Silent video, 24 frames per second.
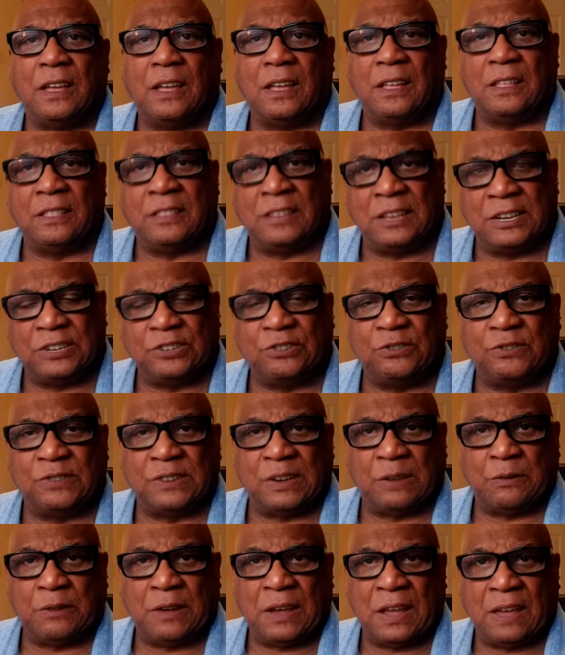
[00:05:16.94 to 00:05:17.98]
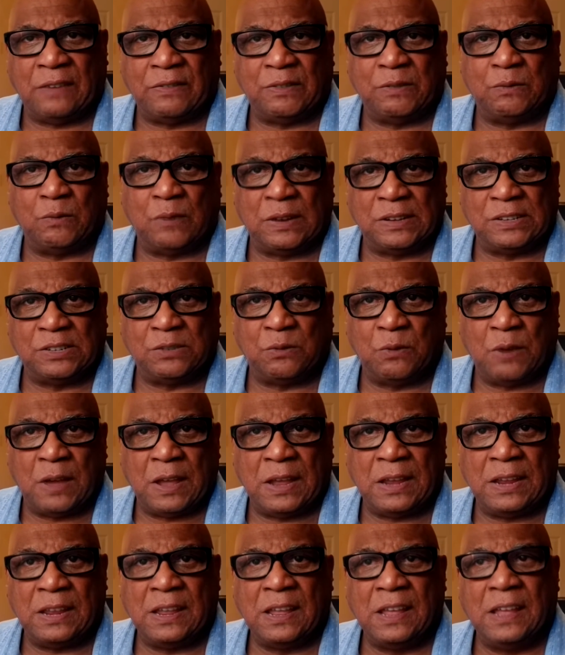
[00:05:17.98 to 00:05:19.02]
the issues I were having went
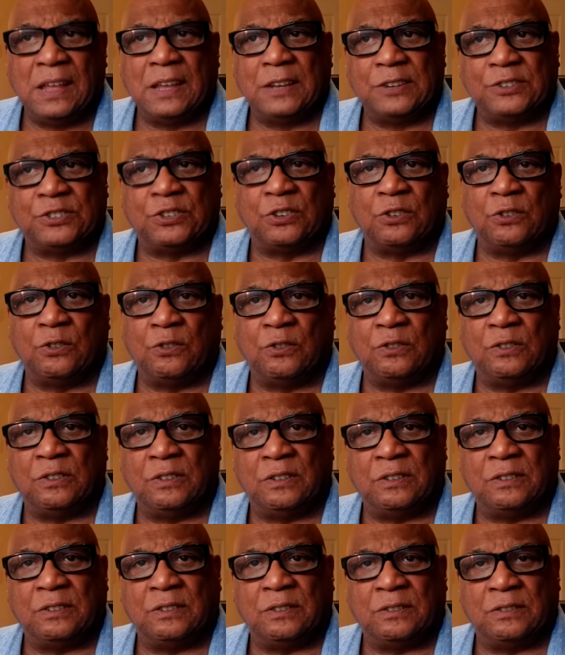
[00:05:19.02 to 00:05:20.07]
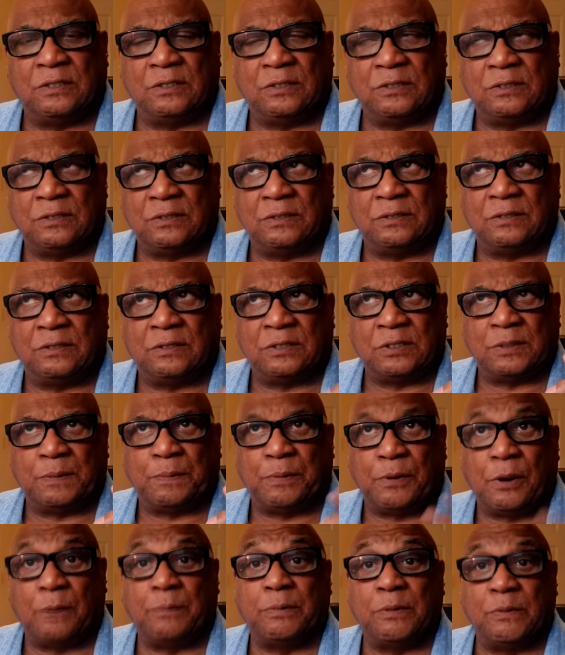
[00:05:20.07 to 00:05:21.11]
away. So there's a
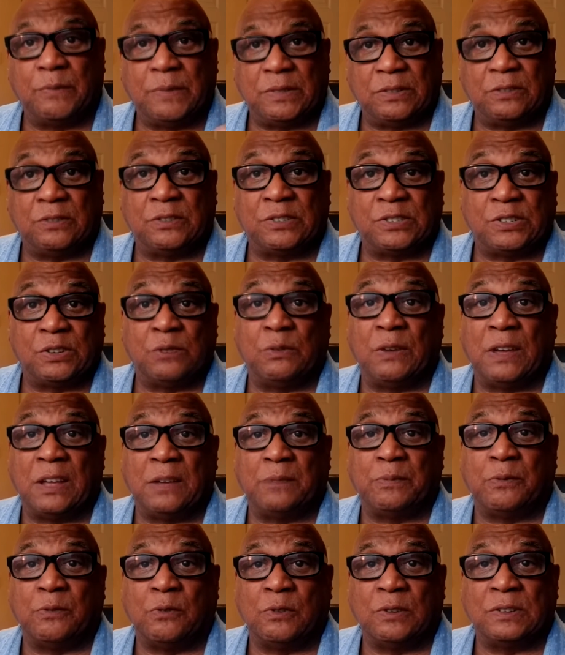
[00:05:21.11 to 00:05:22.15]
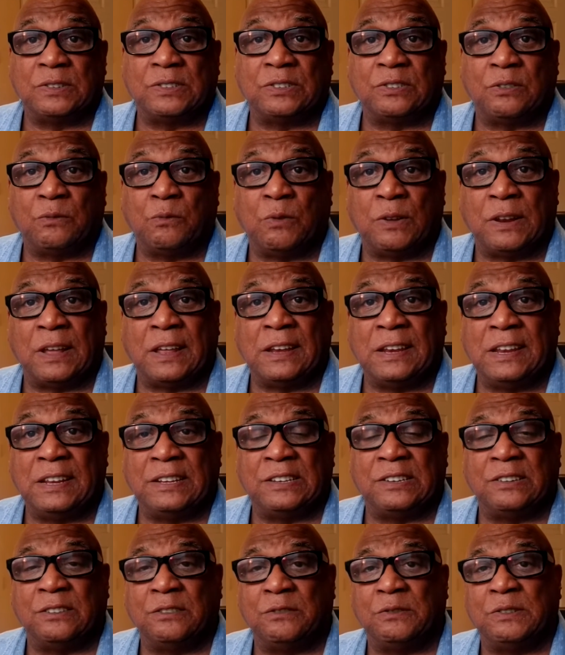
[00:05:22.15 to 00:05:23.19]
problem with those 2 airports. So what I need
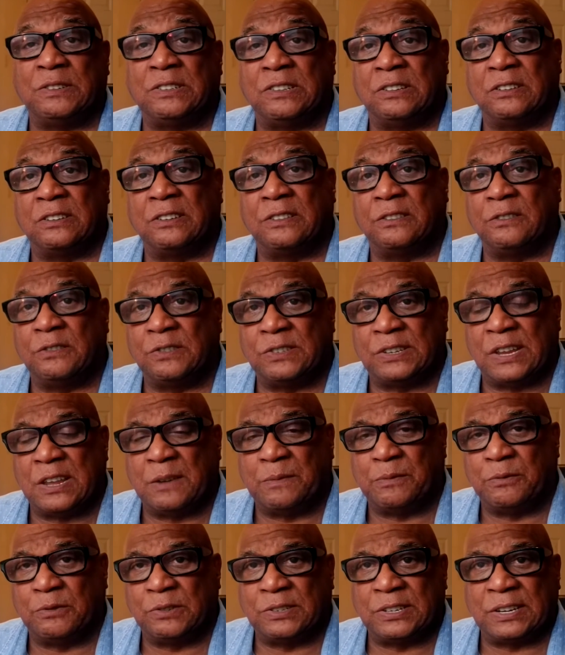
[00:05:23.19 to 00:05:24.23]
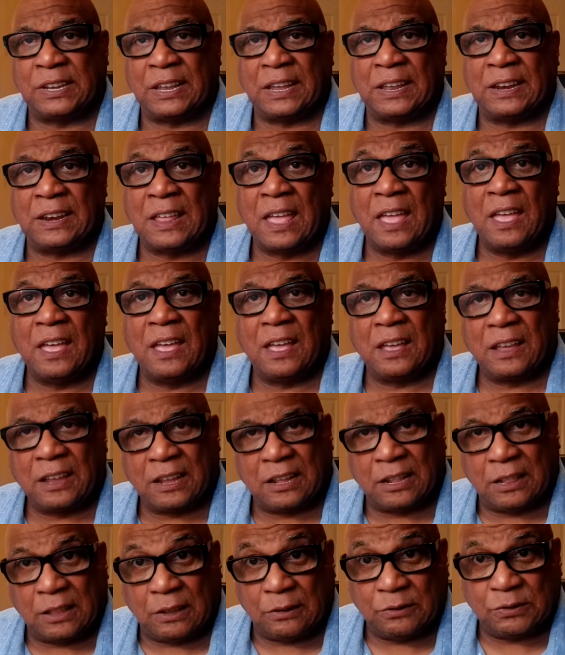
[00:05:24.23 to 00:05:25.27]
to do is look at those airports again
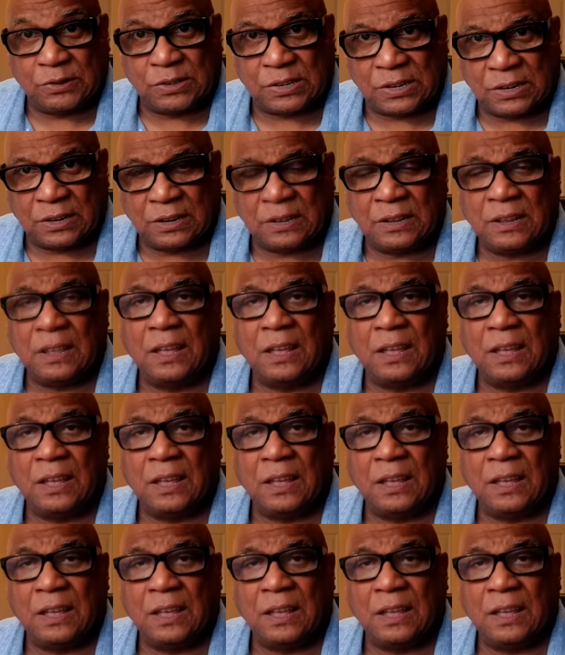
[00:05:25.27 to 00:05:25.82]
closer